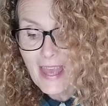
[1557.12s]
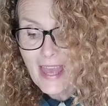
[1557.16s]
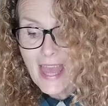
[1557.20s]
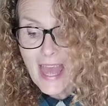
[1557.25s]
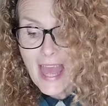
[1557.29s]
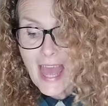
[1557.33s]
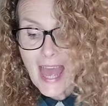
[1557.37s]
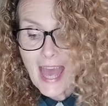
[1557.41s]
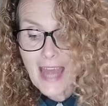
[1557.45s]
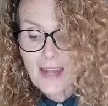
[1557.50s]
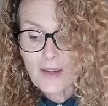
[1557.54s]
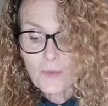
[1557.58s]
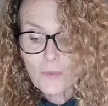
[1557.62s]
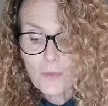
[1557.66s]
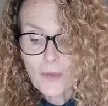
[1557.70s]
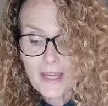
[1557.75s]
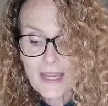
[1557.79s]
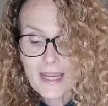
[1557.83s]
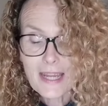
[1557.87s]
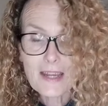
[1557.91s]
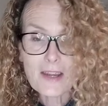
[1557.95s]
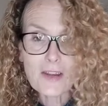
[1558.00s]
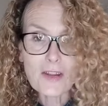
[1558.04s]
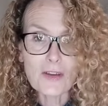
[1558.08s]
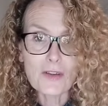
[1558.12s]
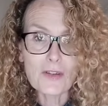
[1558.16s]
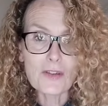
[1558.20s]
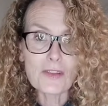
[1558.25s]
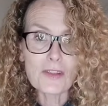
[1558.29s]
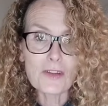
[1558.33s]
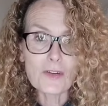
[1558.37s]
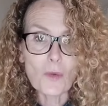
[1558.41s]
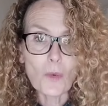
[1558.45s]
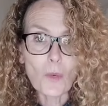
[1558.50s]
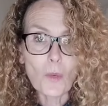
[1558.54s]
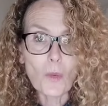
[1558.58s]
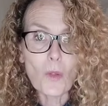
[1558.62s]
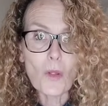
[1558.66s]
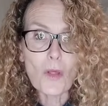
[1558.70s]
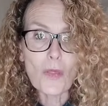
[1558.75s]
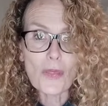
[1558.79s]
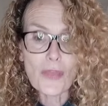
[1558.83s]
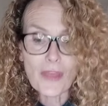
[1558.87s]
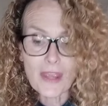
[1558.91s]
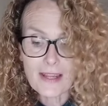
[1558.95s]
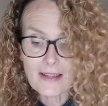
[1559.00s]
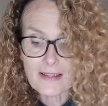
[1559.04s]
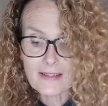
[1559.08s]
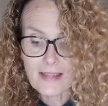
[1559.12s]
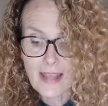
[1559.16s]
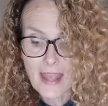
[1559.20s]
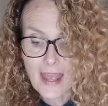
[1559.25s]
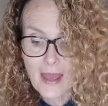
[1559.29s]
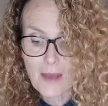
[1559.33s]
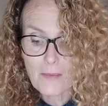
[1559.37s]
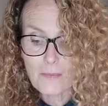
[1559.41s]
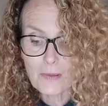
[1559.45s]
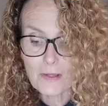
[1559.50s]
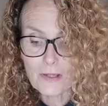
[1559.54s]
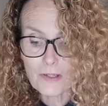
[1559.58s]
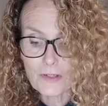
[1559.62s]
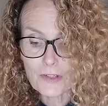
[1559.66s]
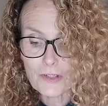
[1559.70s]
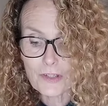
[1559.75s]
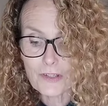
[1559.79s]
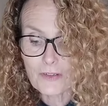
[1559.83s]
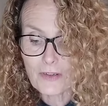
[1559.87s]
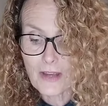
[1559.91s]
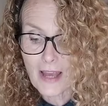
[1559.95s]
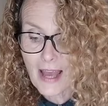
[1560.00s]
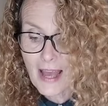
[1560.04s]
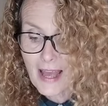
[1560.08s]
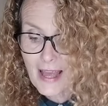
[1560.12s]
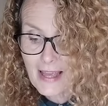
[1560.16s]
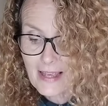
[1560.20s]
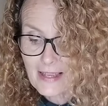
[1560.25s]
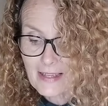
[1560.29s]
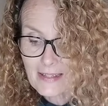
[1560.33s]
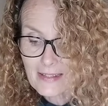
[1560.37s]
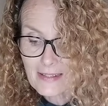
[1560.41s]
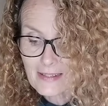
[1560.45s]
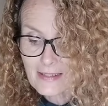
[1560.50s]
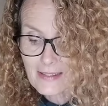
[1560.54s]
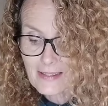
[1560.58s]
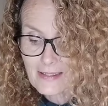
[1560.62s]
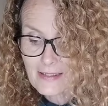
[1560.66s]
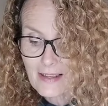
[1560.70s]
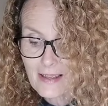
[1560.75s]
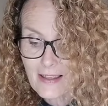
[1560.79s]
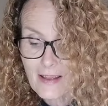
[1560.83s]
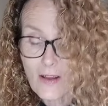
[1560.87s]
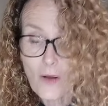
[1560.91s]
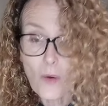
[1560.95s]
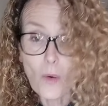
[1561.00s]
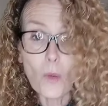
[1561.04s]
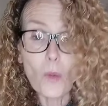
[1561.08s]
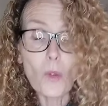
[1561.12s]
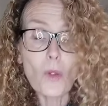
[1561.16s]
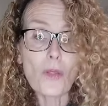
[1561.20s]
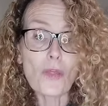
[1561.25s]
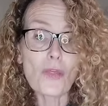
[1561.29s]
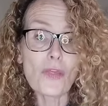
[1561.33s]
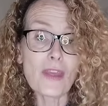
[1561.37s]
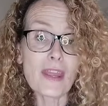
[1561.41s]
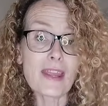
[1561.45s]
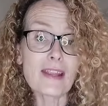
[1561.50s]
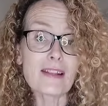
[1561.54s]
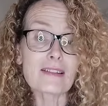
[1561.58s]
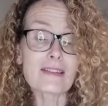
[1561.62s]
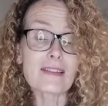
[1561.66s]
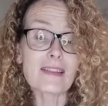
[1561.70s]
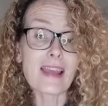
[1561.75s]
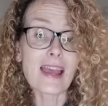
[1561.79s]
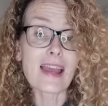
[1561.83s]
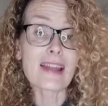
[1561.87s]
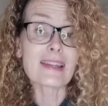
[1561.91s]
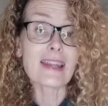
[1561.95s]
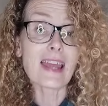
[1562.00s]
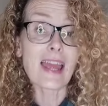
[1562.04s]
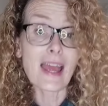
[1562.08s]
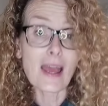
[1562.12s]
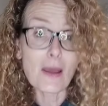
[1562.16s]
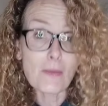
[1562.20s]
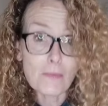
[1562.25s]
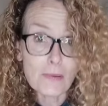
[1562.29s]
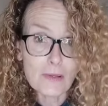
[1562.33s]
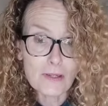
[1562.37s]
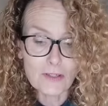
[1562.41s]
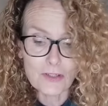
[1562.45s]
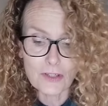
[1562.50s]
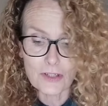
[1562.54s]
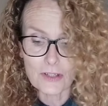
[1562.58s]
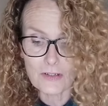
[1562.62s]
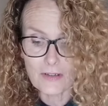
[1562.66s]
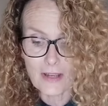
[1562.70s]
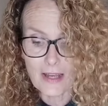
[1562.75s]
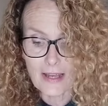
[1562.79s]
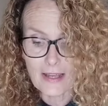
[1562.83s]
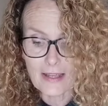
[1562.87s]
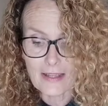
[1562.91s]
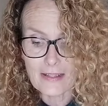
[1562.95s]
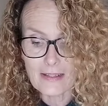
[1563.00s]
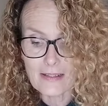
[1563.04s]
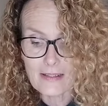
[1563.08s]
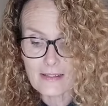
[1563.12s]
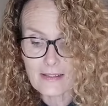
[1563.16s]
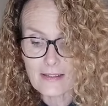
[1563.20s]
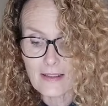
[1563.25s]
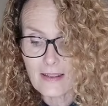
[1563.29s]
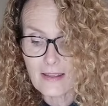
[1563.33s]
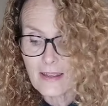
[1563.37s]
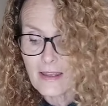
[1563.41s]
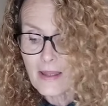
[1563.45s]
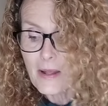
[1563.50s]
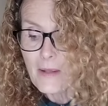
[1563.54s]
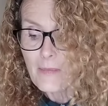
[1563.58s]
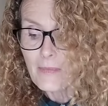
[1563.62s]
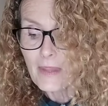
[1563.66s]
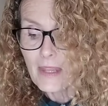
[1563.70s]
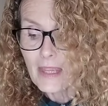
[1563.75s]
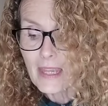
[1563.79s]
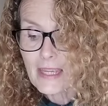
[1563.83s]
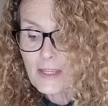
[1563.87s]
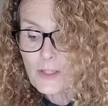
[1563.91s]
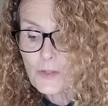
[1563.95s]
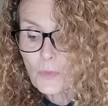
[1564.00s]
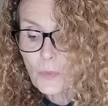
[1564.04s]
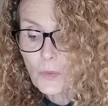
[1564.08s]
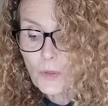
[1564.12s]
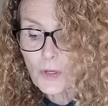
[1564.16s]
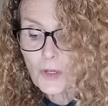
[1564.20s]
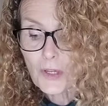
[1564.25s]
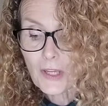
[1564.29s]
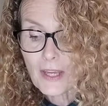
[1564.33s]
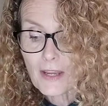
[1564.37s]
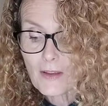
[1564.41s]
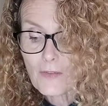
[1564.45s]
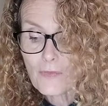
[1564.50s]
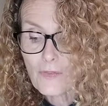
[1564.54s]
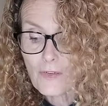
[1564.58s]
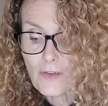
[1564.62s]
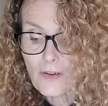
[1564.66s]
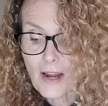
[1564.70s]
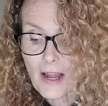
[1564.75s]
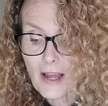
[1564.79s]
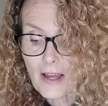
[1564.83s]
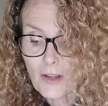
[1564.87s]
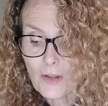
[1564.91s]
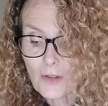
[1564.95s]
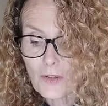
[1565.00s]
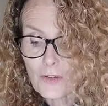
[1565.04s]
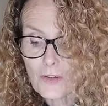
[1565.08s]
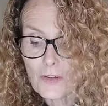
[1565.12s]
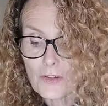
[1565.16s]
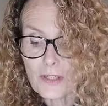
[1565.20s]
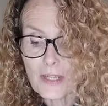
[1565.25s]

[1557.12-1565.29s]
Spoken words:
And we know that all things happen to us, all things that happen to us, is working for our good